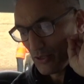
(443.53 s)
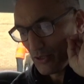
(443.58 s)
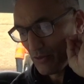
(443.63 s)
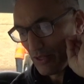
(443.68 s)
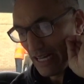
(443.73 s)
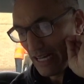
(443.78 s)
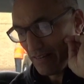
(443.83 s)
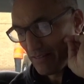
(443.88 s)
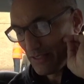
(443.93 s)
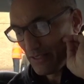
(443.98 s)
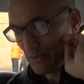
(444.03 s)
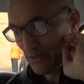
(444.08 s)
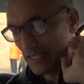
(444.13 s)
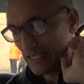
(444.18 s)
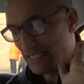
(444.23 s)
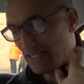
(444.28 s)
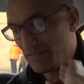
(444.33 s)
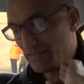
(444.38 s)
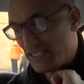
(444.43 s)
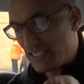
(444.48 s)
dual
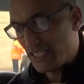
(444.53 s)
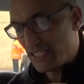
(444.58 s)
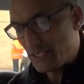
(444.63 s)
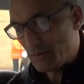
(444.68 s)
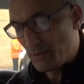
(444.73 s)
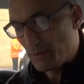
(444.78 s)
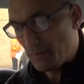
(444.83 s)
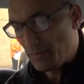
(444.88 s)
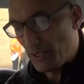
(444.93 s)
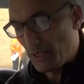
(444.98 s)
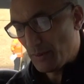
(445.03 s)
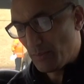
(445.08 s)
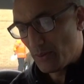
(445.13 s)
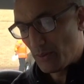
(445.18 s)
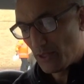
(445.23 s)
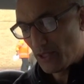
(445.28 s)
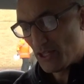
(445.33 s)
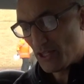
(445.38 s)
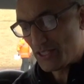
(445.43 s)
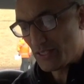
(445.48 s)
carriageways, have a discussion with the
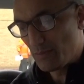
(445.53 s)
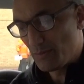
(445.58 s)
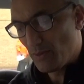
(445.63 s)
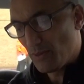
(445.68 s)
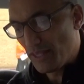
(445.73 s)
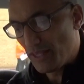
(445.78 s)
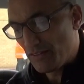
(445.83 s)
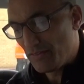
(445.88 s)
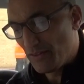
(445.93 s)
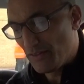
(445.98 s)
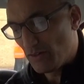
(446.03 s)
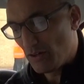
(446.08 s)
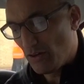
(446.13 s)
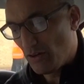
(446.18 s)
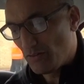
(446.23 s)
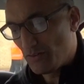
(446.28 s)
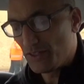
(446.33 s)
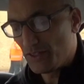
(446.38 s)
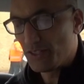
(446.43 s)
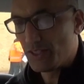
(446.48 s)
pupil and ask them what they feel
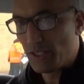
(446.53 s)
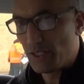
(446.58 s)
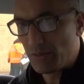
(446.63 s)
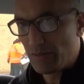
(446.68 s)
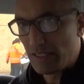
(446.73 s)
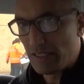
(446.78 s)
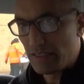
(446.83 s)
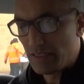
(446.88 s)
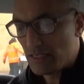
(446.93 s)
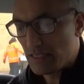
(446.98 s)
confident doing.